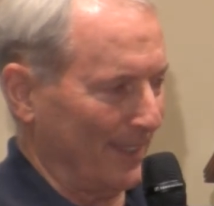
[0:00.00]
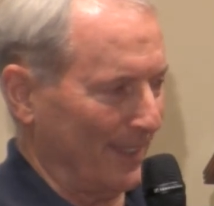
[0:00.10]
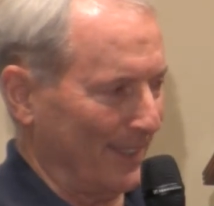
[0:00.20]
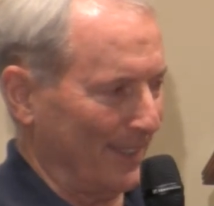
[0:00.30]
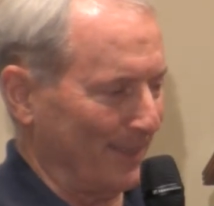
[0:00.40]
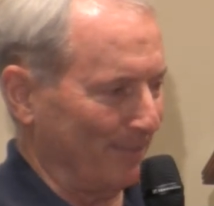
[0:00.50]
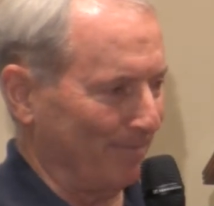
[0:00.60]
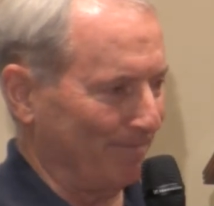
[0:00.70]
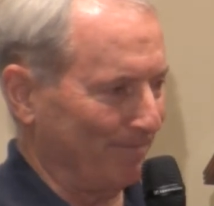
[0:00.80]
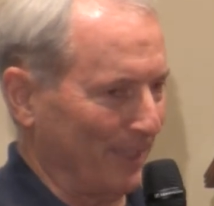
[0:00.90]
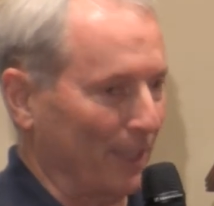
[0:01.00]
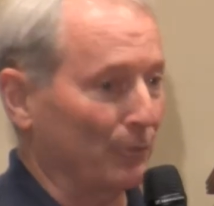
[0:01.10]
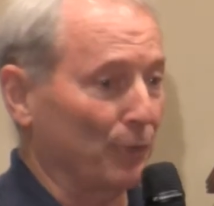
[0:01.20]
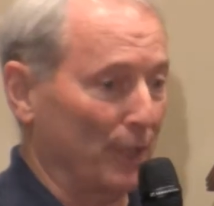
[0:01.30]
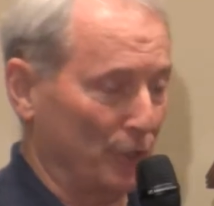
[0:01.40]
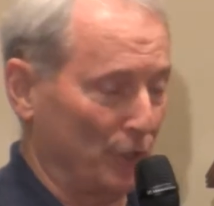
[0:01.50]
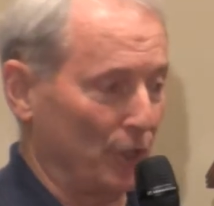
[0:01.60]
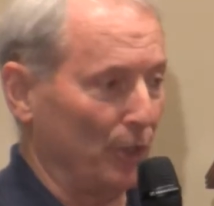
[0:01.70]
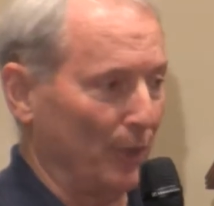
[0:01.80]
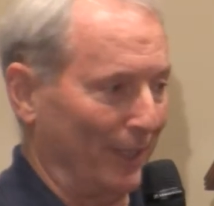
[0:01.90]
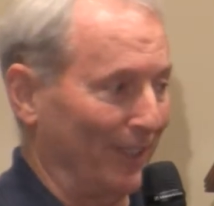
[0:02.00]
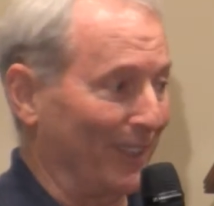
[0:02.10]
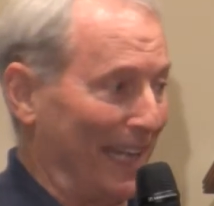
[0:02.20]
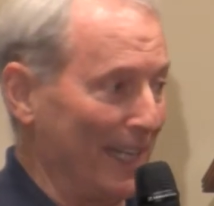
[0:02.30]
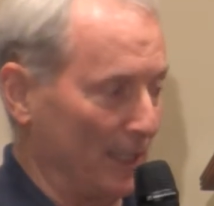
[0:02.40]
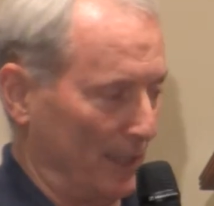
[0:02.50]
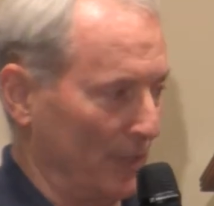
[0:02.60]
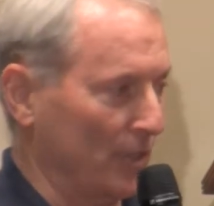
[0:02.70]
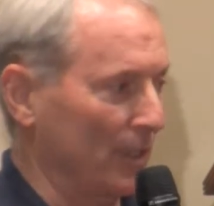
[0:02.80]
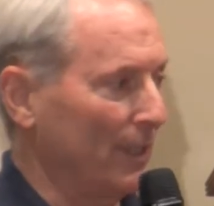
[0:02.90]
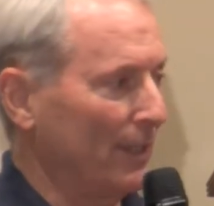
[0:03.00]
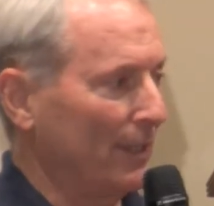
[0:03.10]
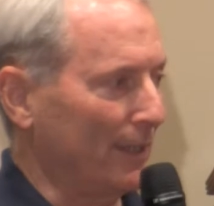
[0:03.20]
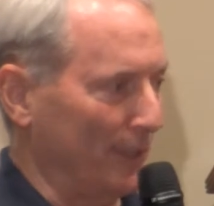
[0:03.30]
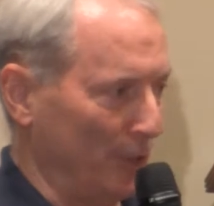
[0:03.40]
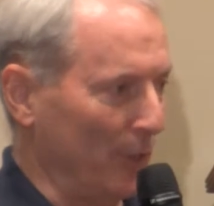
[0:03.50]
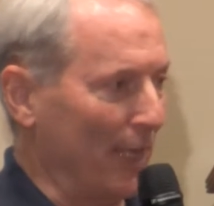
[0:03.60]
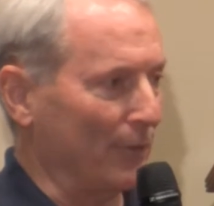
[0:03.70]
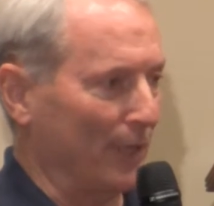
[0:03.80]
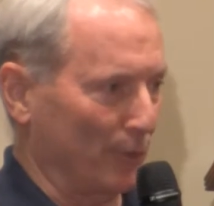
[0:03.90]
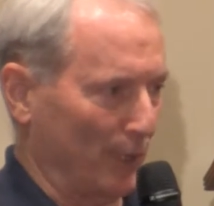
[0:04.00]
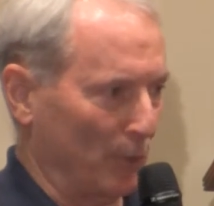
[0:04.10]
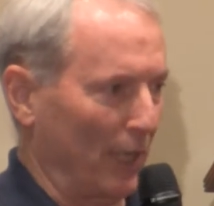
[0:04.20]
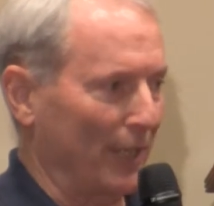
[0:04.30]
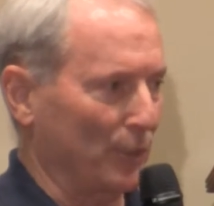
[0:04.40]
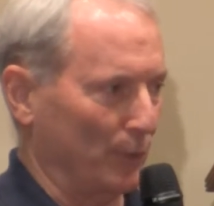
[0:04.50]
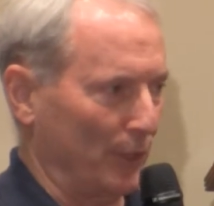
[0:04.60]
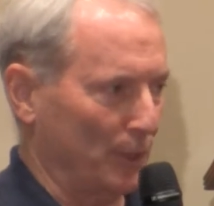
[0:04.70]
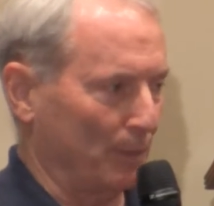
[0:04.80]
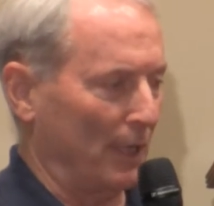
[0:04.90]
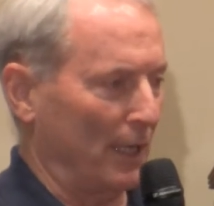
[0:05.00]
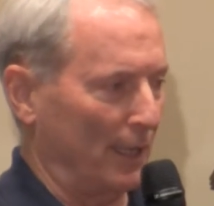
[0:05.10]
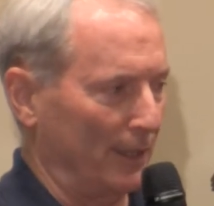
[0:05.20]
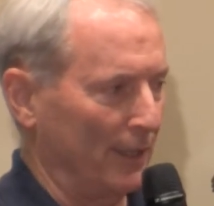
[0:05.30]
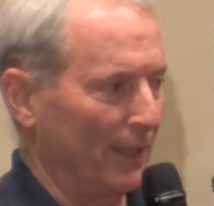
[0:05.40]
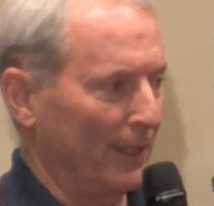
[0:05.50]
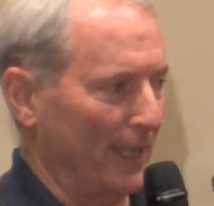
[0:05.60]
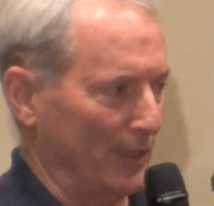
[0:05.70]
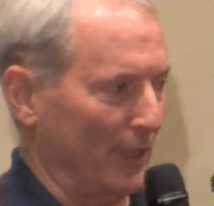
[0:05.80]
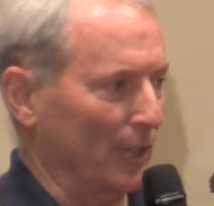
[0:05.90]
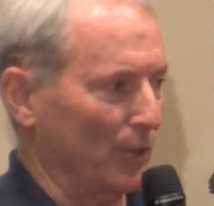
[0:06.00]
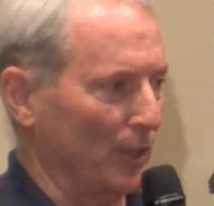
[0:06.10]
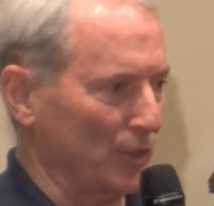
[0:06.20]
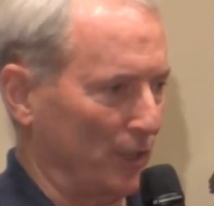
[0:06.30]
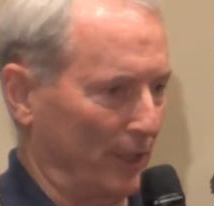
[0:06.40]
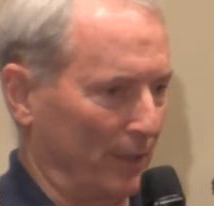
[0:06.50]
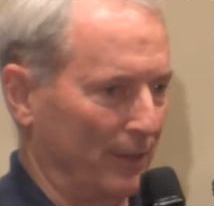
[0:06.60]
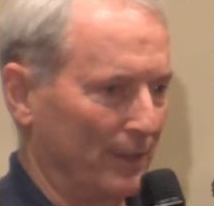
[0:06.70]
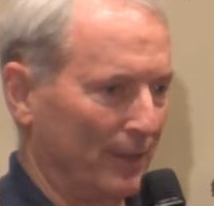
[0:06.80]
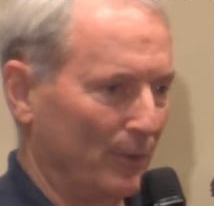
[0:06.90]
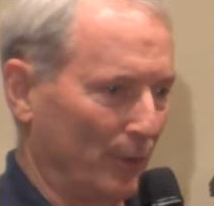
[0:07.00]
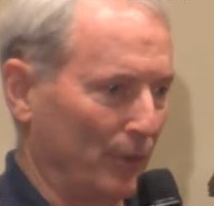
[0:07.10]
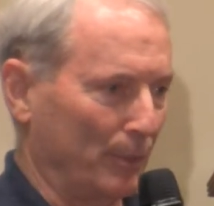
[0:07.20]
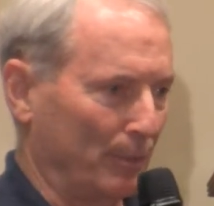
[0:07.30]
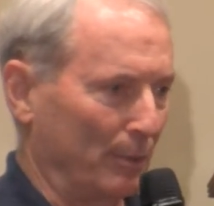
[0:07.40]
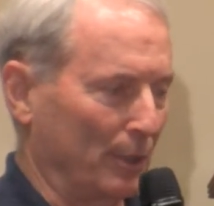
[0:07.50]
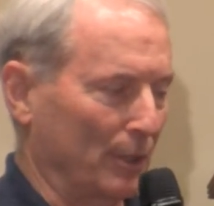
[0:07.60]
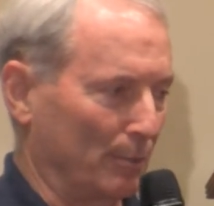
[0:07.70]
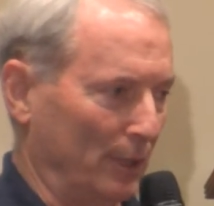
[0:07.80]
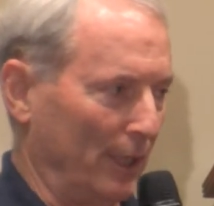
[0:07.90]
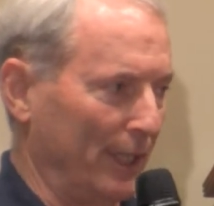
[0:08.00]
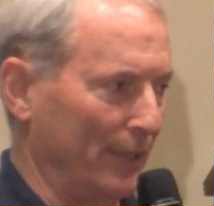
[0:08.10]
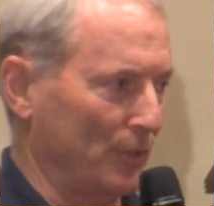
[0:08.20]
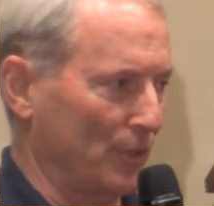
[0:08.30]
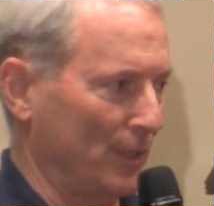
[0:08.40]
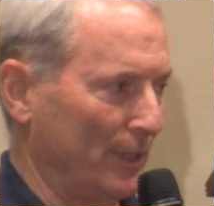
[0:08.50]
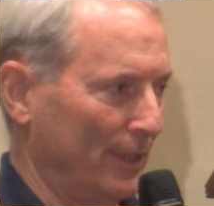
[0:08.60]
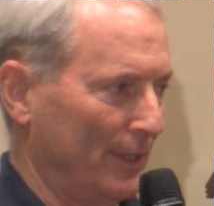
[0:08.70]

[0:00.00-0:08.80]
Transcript: um, confronts you in their gayness, then you have every right to respond as a Christian with your biblical beliefs.